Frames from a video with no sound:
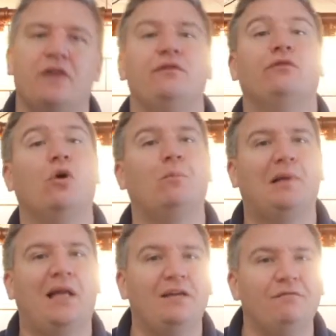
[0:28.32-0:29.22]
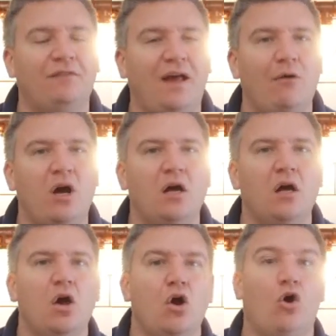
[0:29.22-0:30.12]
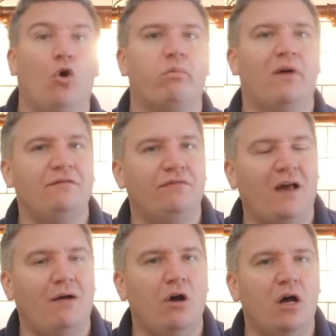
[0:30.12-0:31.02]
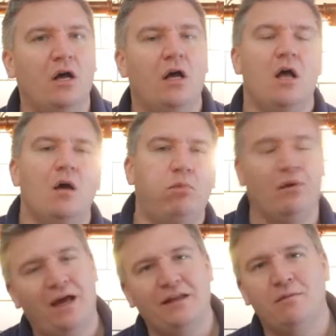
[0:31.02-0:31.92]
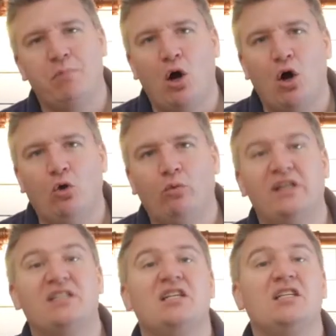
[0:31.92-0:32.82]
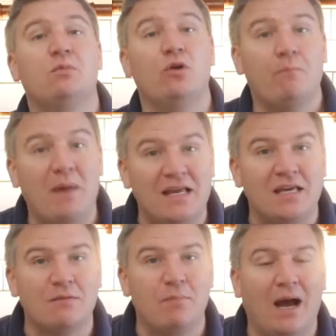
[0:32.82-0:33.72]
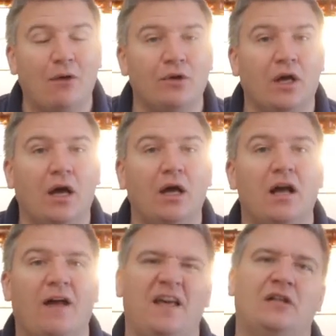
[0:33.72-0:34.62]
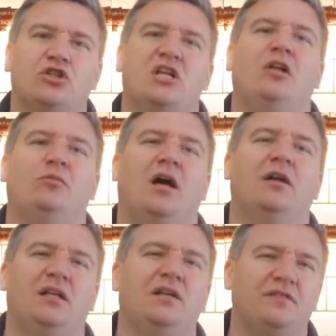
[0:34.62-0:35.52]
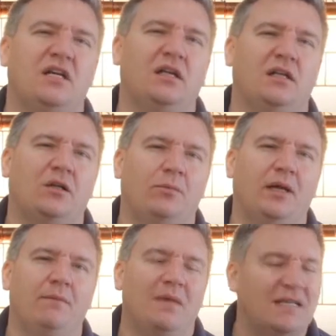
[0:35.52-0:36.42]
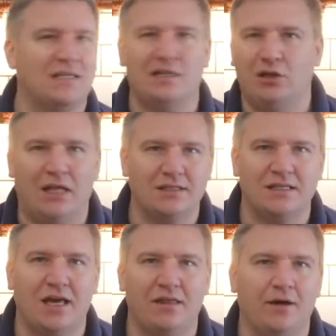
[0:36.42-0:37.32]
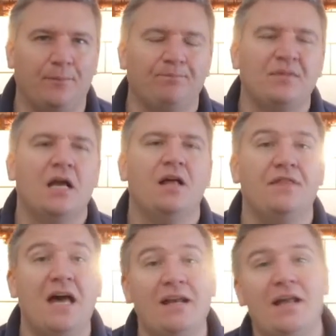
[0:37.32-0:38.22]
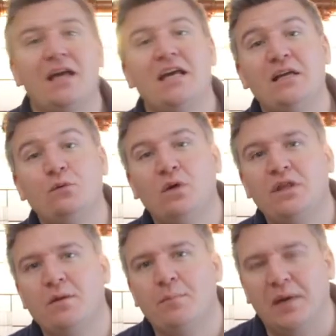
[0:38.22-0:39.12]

if you've got plain flour or bread flour, put that in the bowl with a teaspoon of baking powder, and that'll just help kind of lift it a little bit. Mix all that together. Then in with your